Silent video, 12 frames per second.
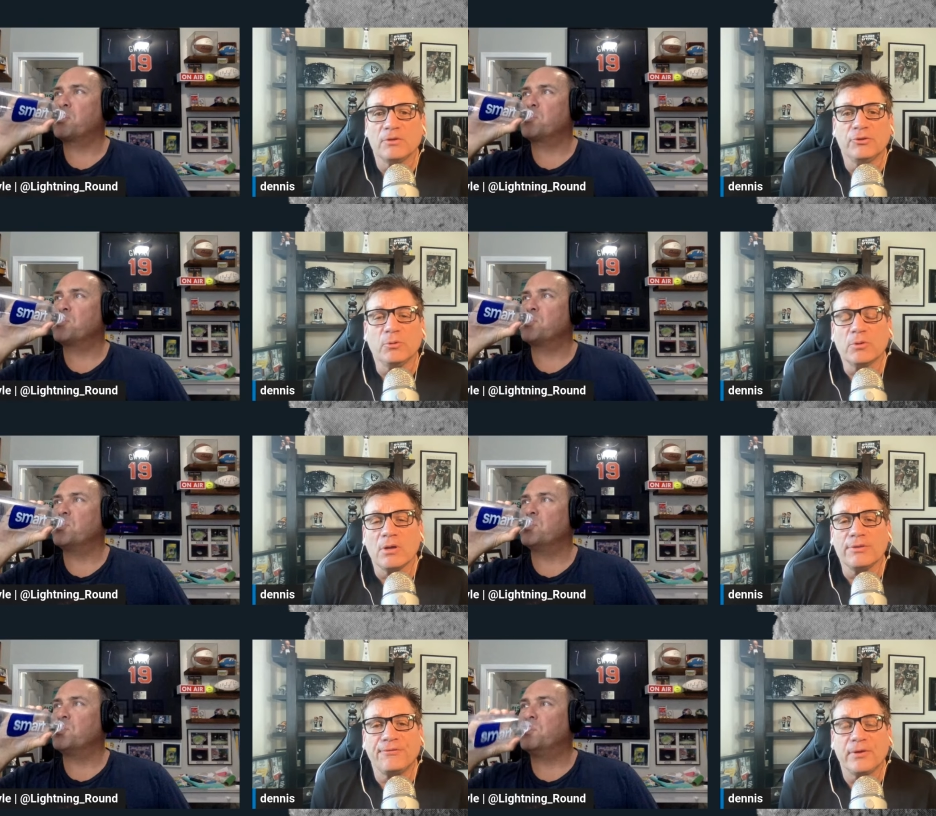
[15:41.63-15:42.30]
Speaker 1: do it
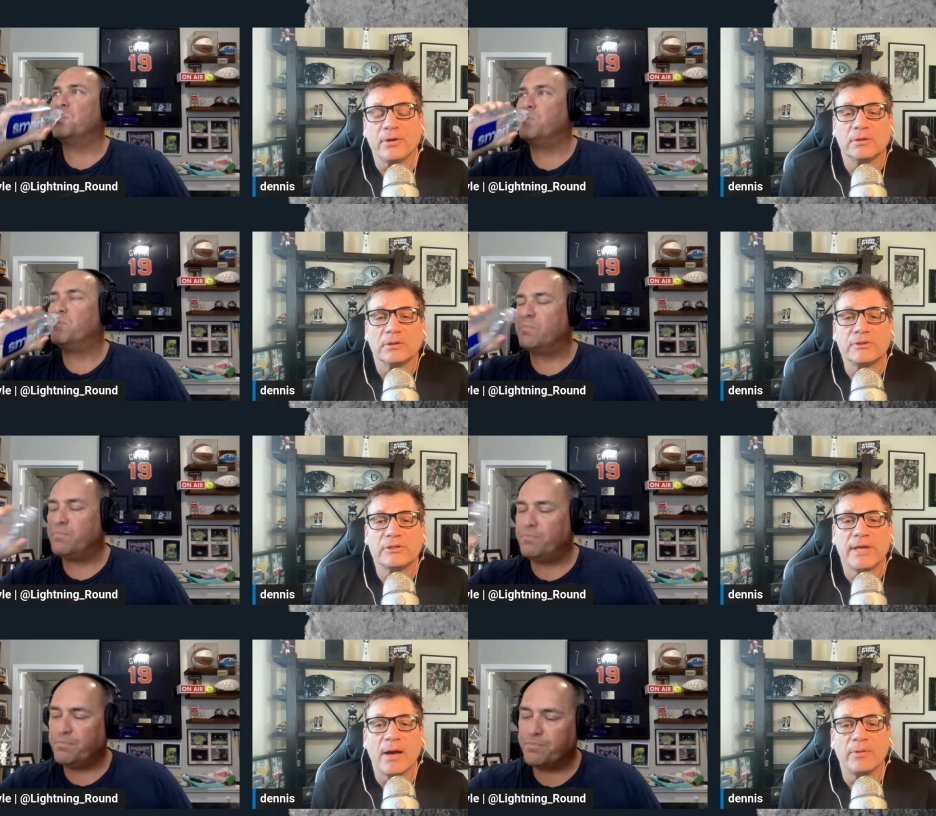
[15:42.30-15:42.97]
on the field and let's
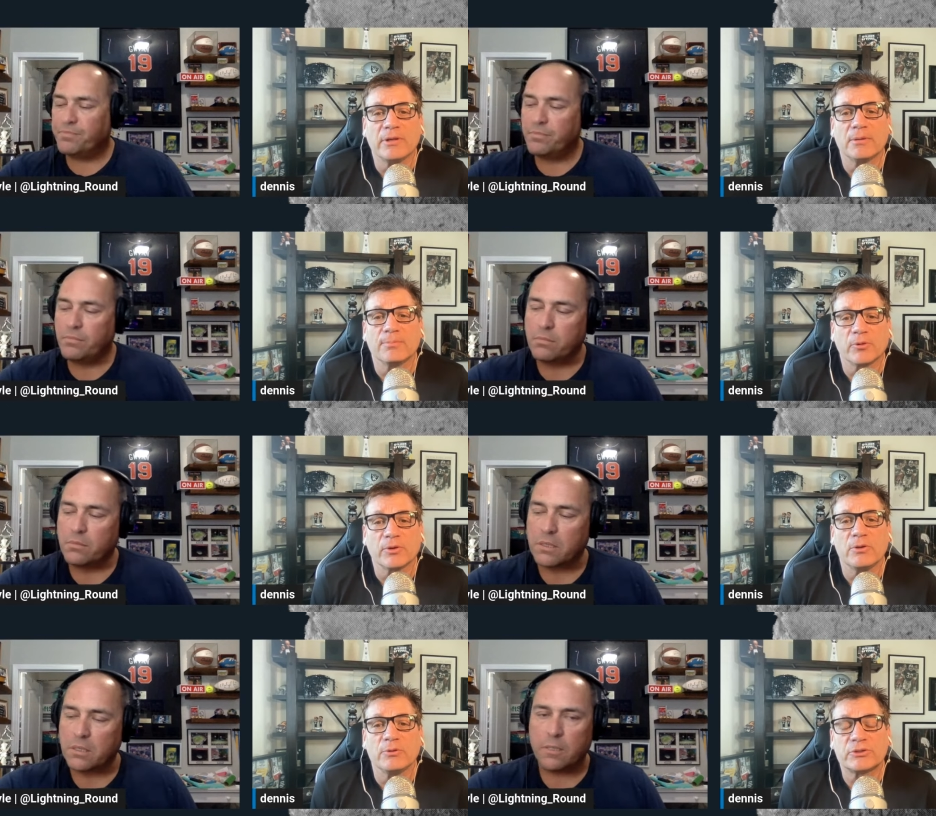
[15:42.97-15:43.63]
see how he can
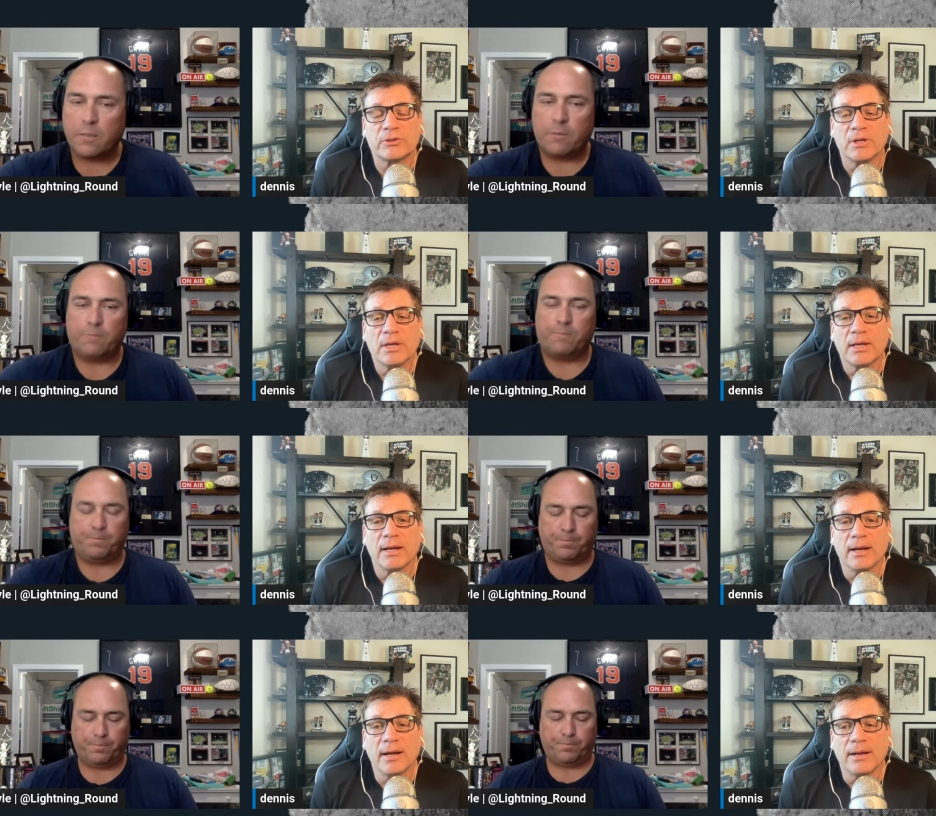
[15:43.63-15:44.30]
produce.
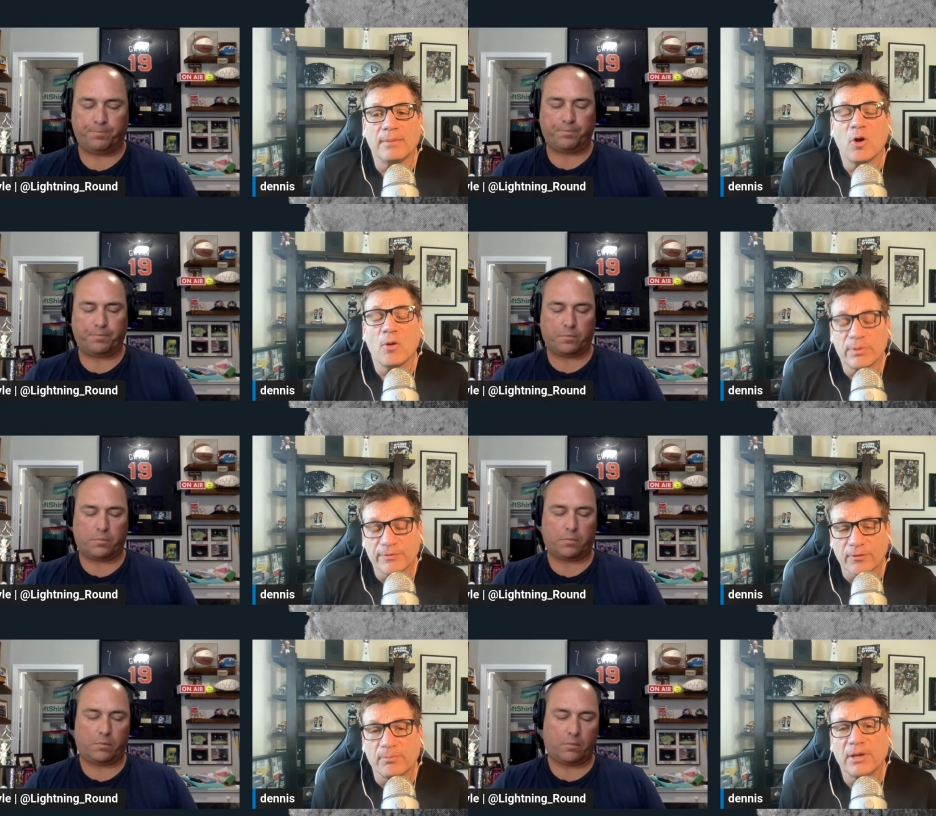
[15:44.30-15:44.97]
Um,
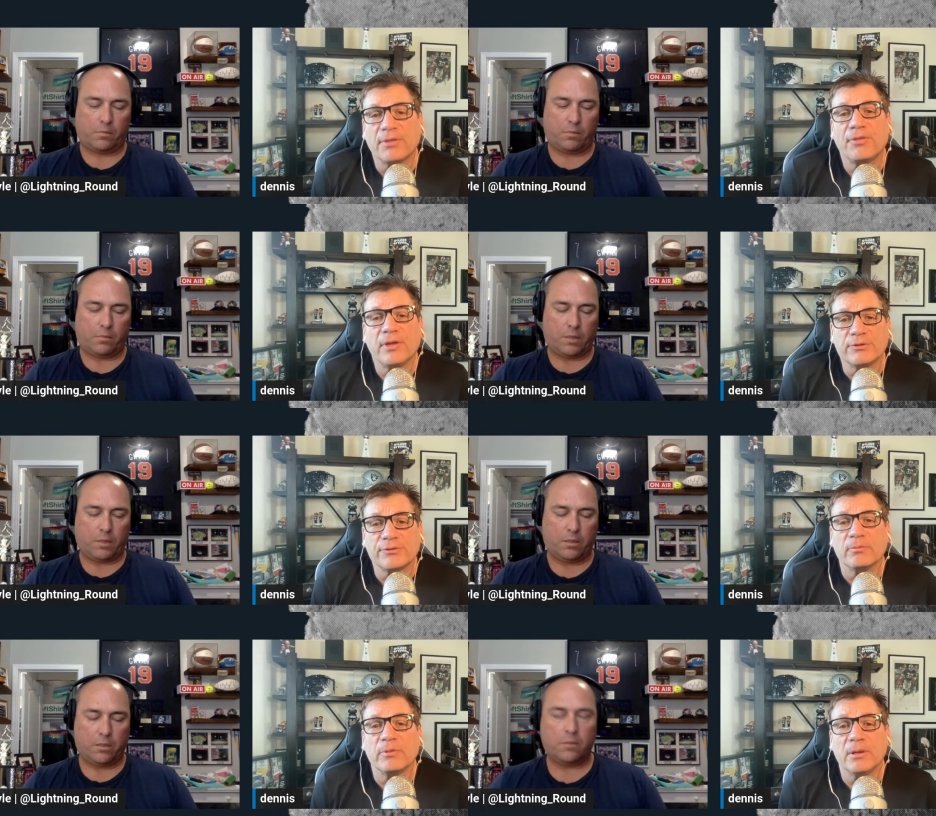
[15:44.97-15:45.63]
hoping for big things
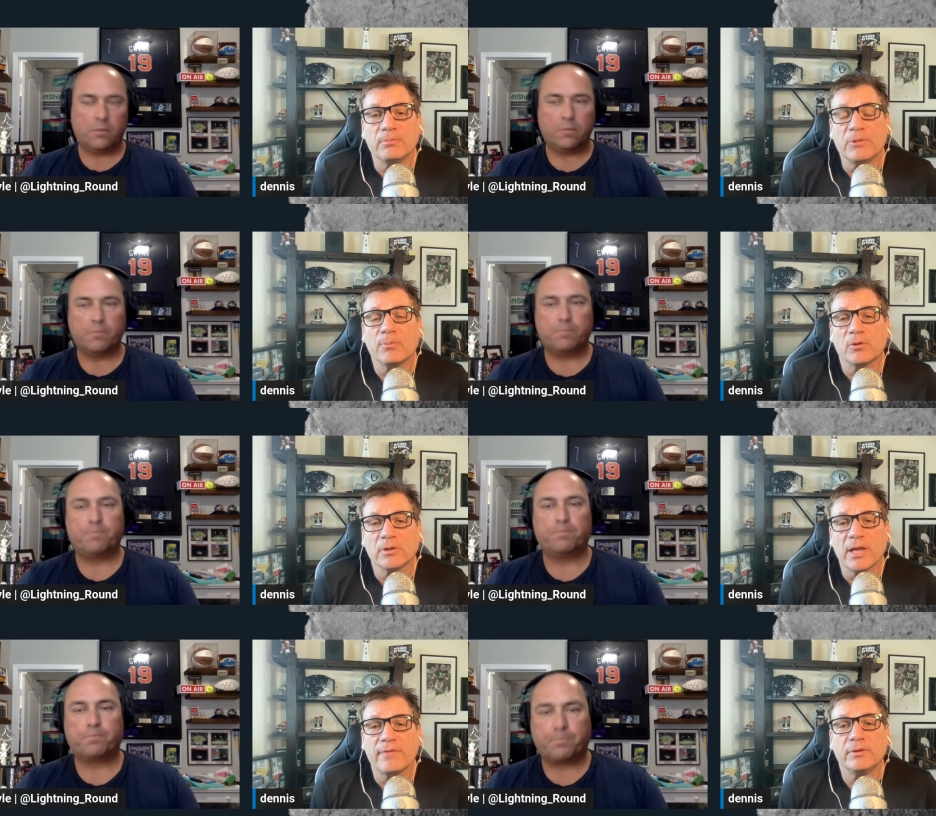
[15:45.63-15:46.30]
from him, number
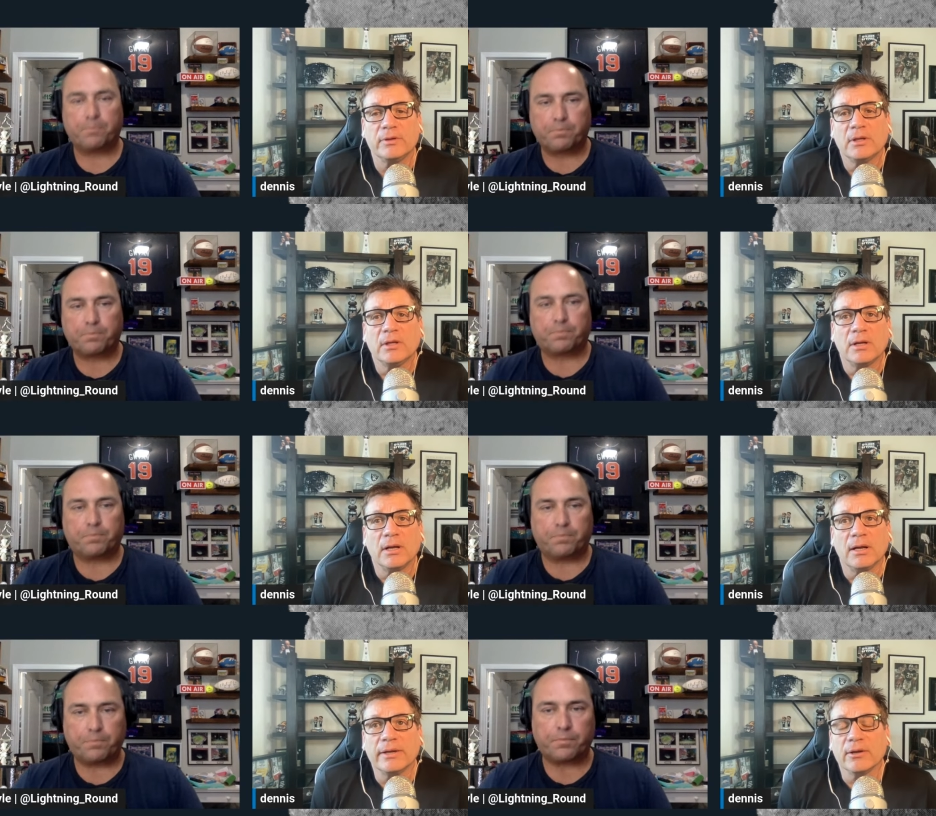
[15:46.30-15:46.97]
eleven
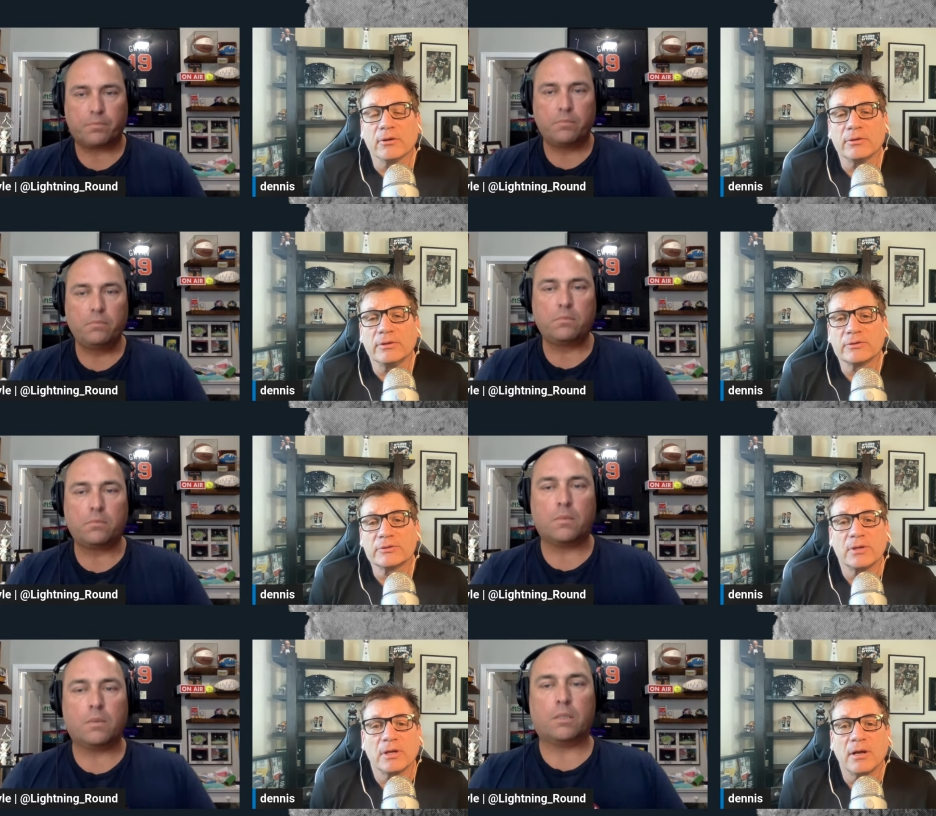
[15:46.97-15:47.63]
uh, here in
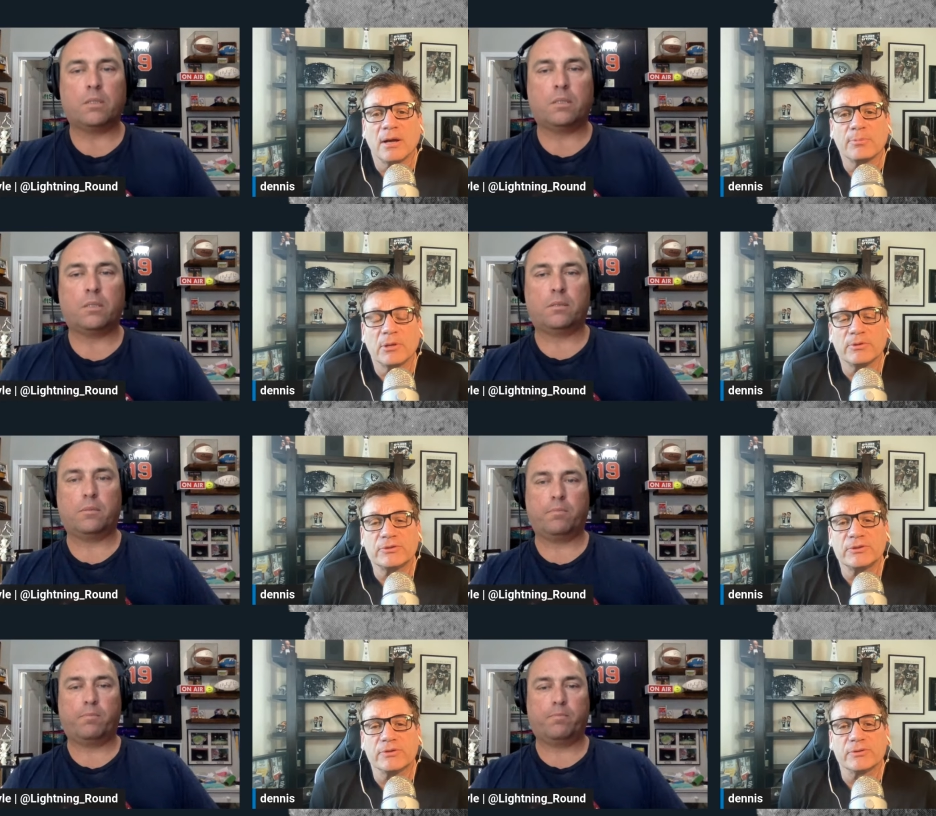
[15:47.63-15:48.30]
this uh, upcoming
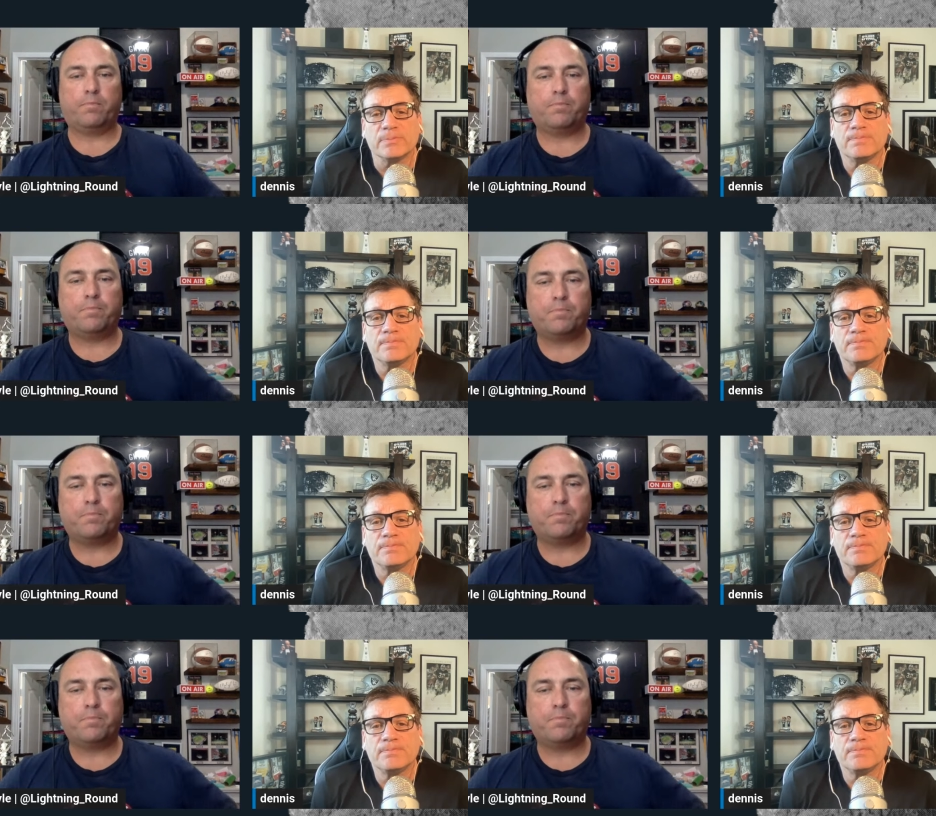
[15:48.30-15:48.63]
season.